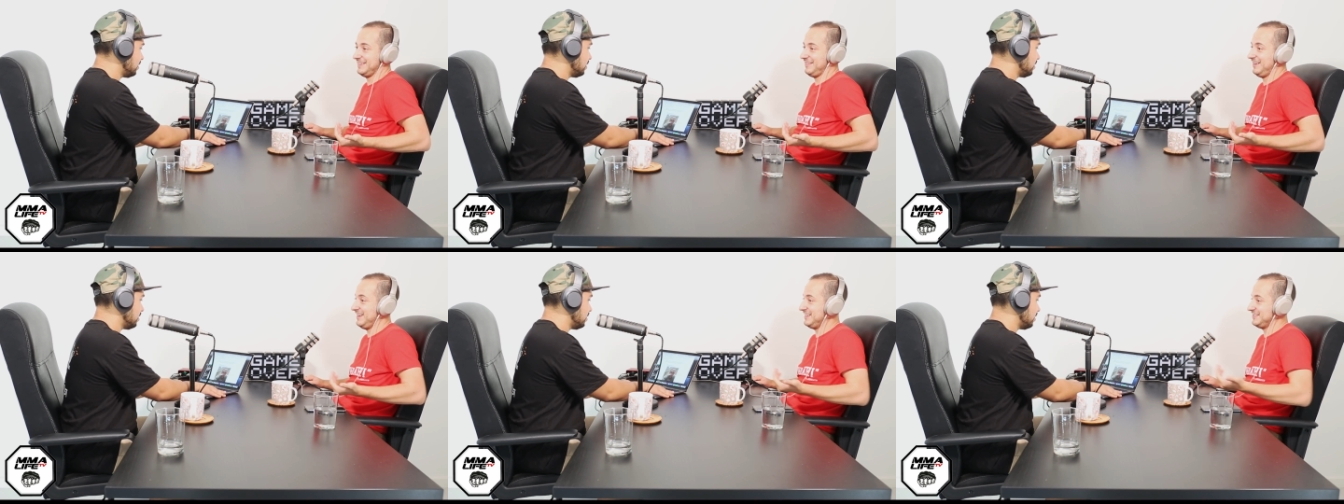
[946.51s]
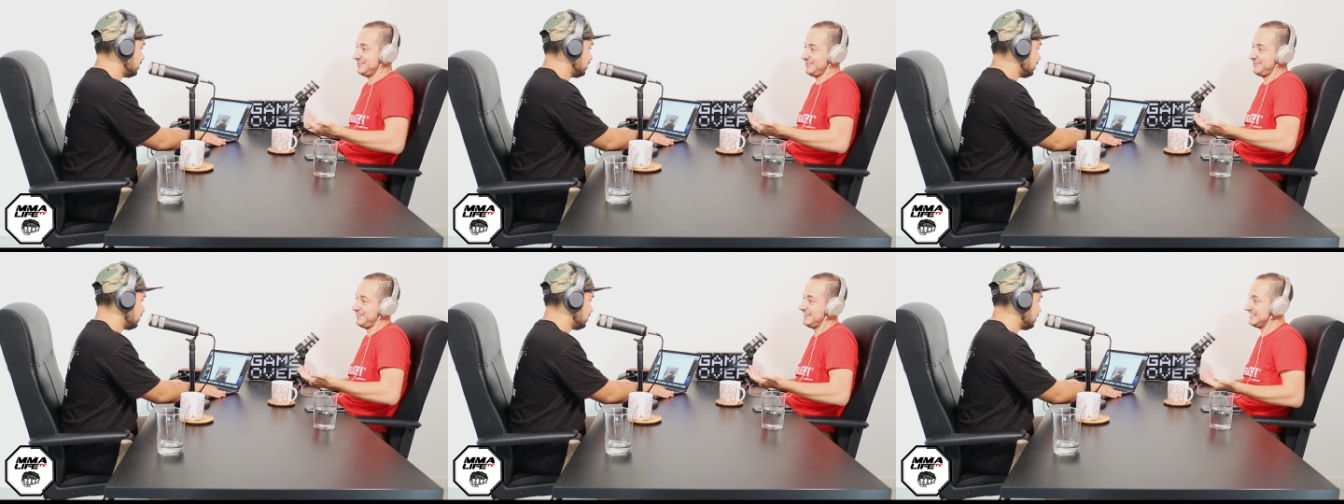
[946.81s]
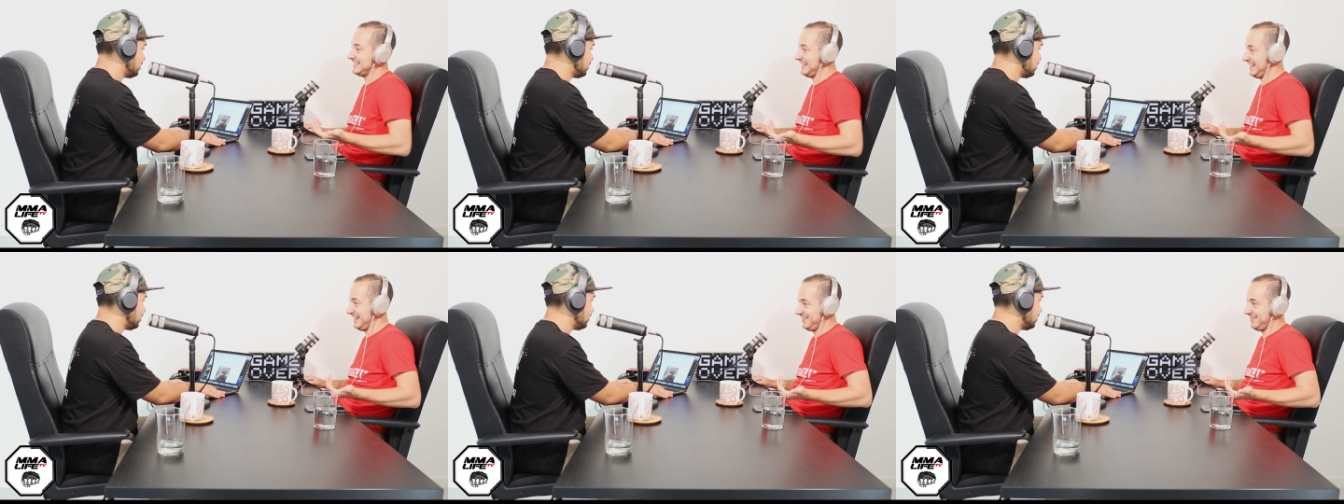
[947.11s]
Right? It
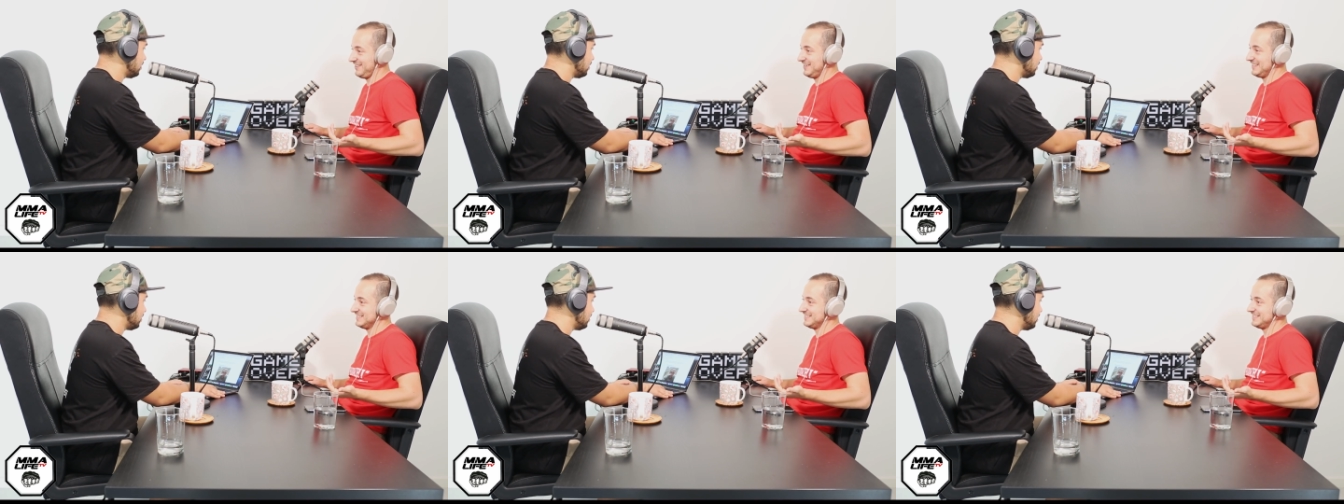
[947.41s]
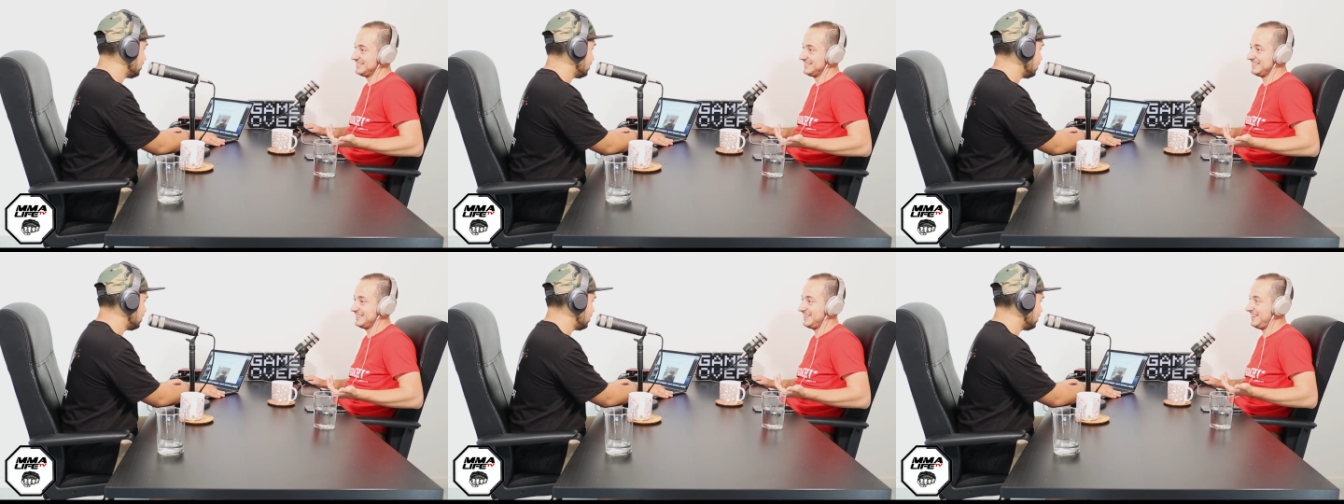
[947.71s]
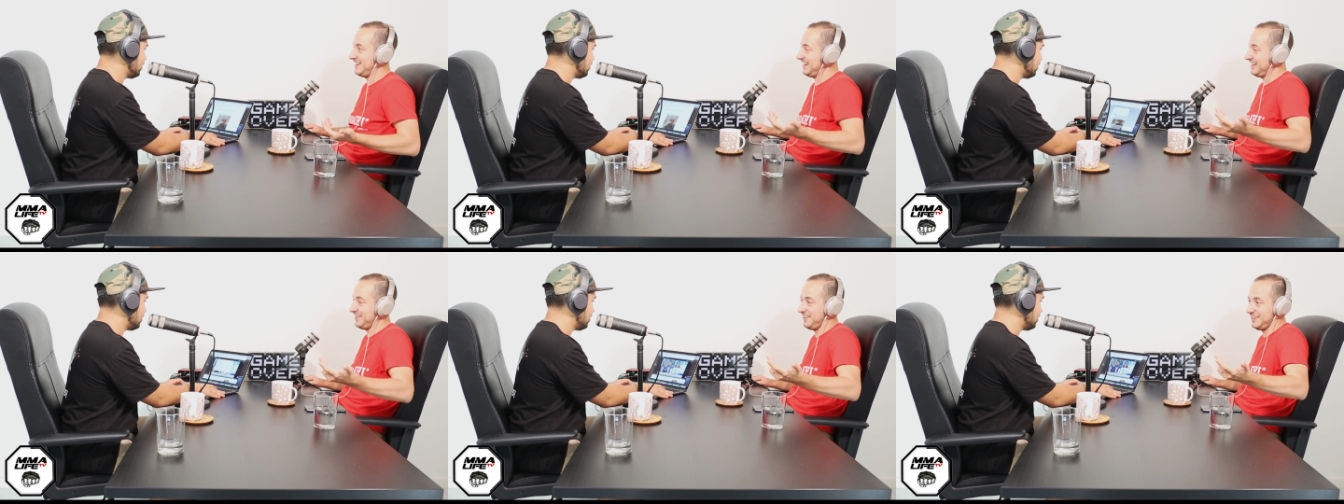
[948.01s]
generates headlines.
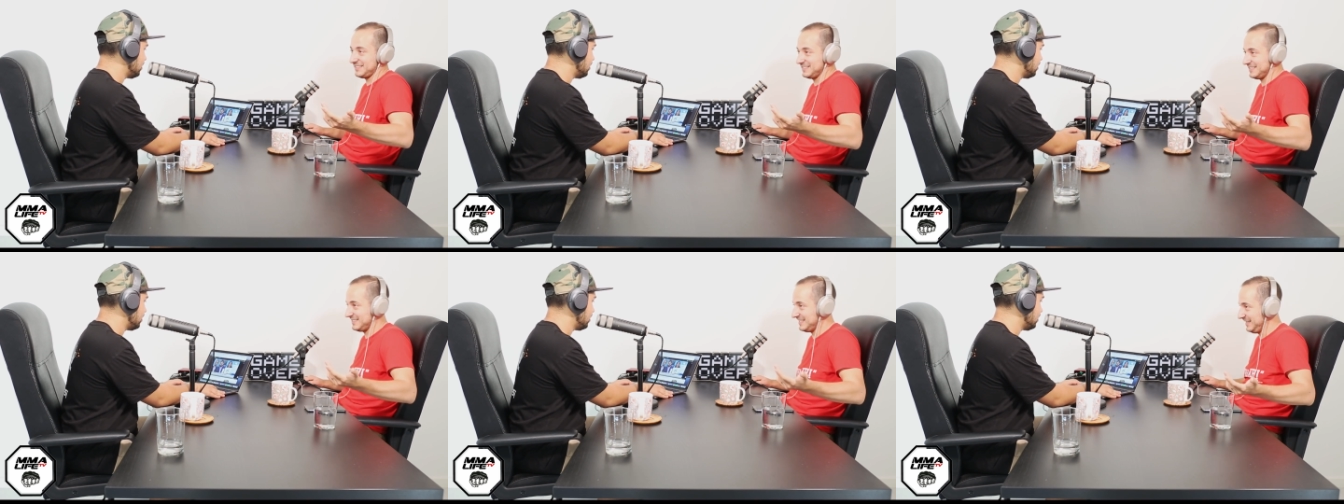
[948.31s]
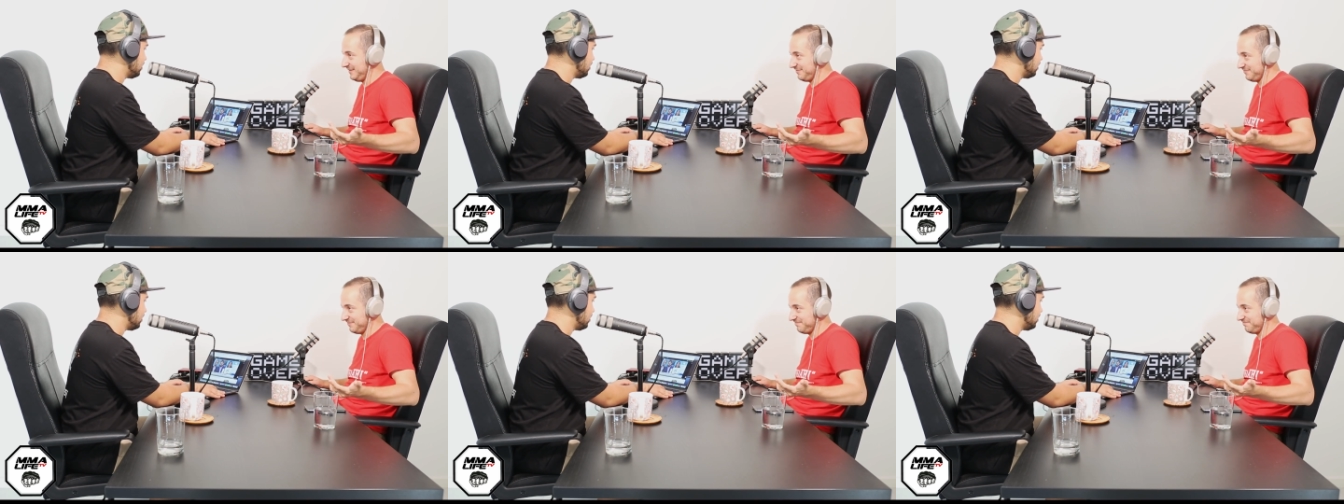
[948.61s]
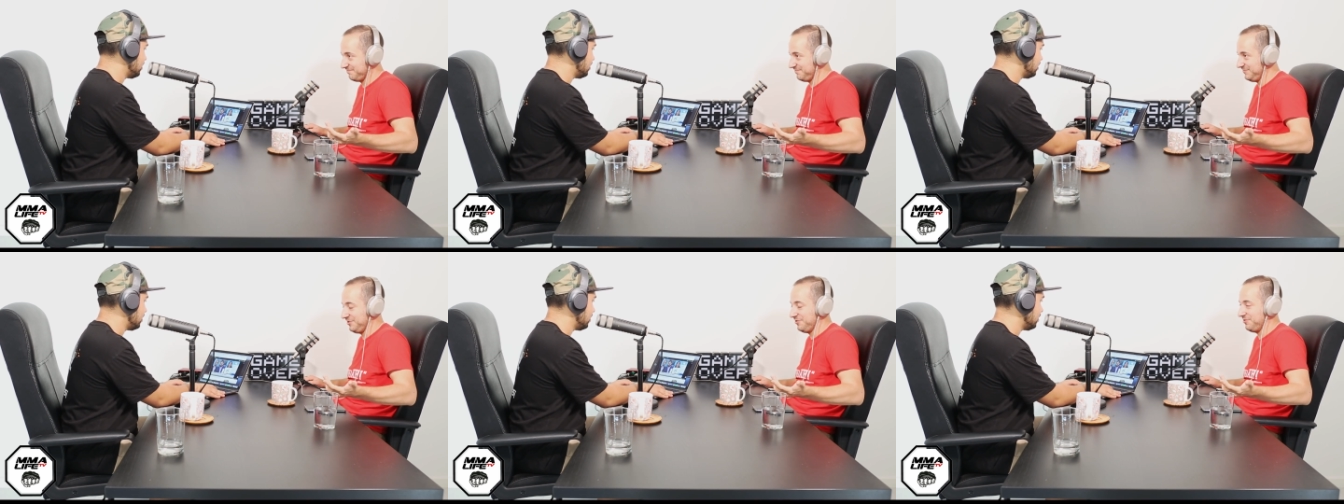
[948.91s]
I like to see him
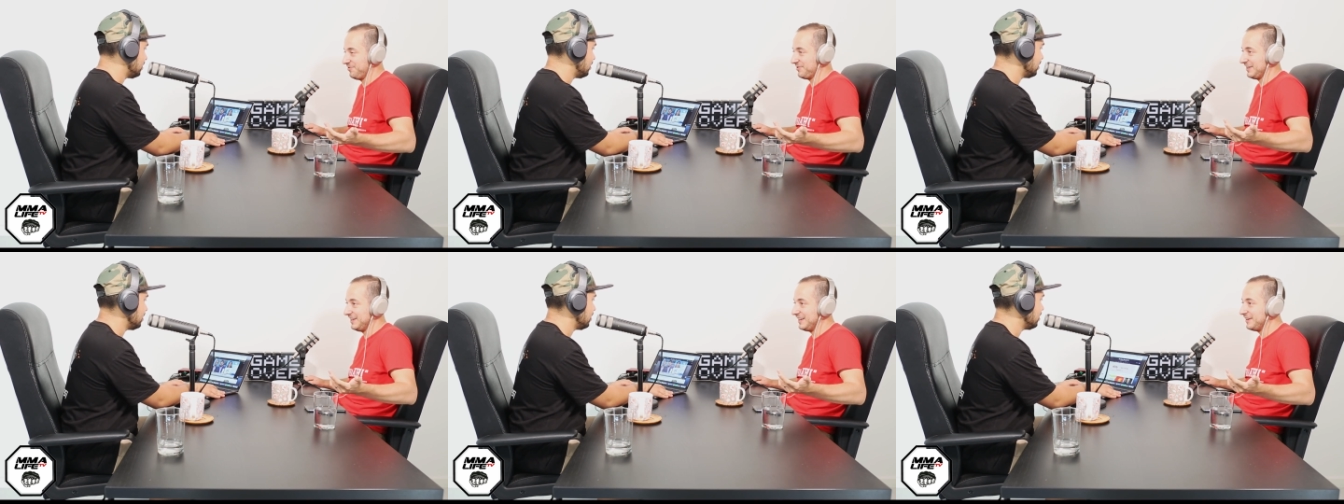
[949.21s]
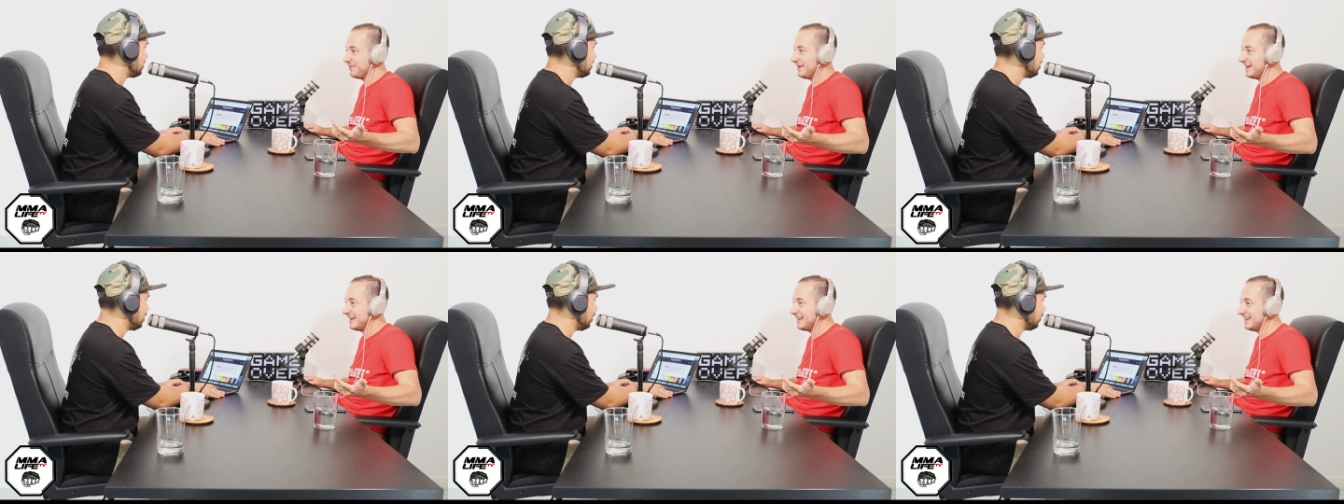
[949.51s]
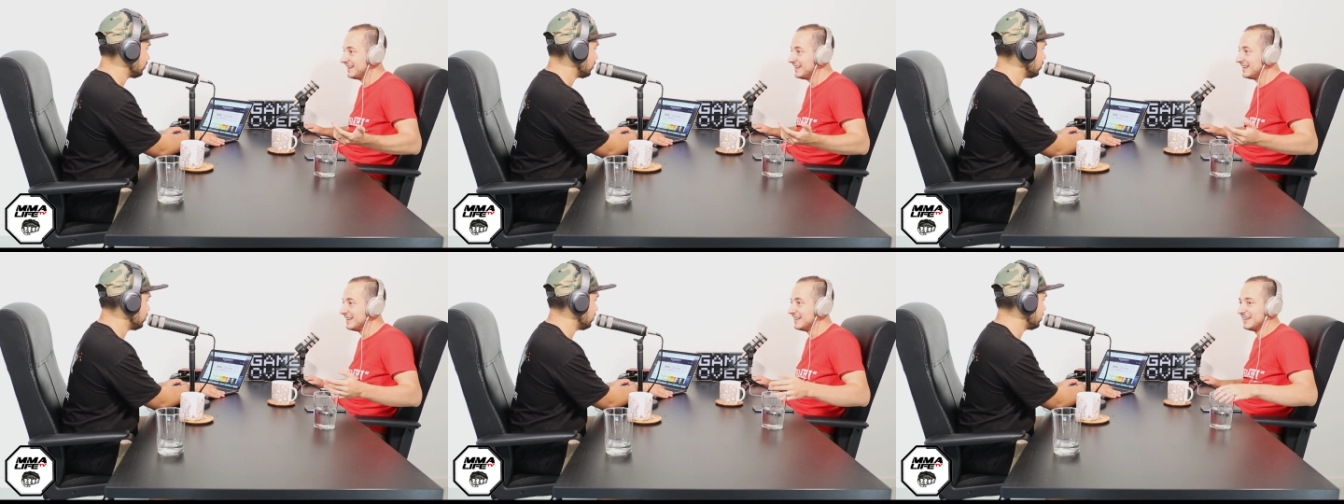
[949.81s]
talk anyway.
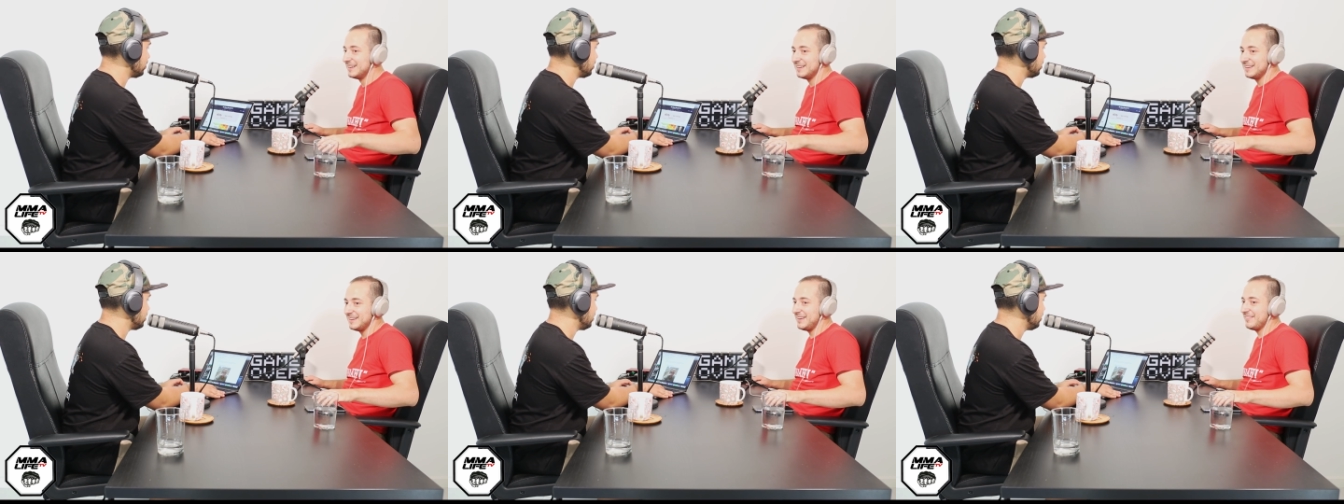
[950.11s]
Of course.